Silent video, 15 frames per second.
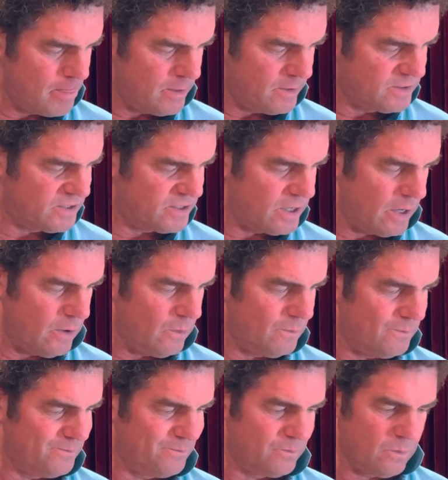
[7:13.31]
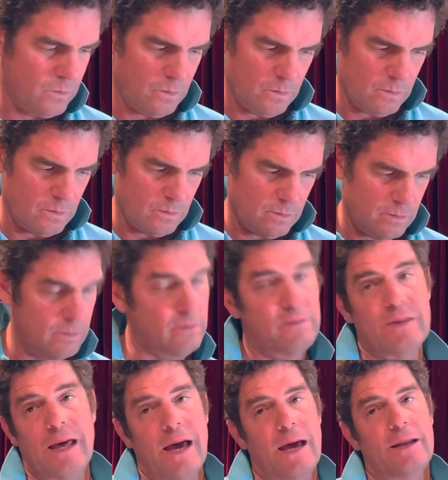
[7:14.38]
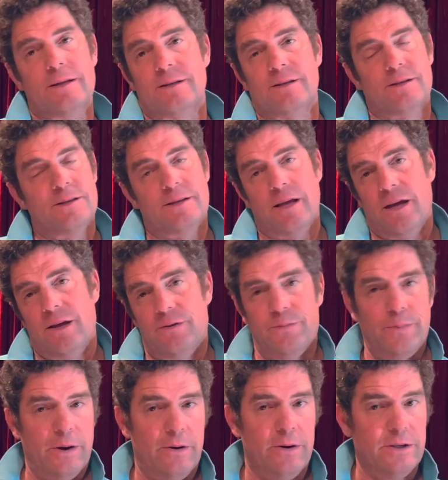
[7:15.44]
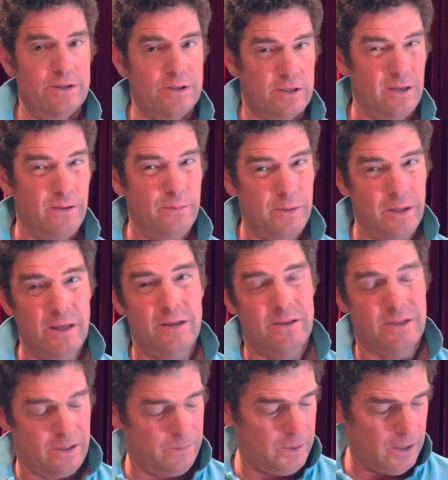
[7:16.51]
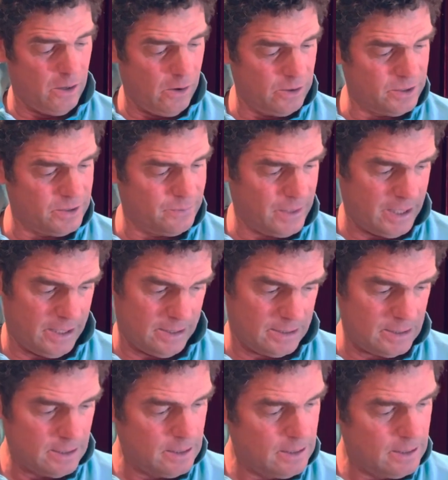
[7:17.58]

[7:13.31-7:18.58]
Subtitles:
So that is the standard bear. He's going to be hard to beat.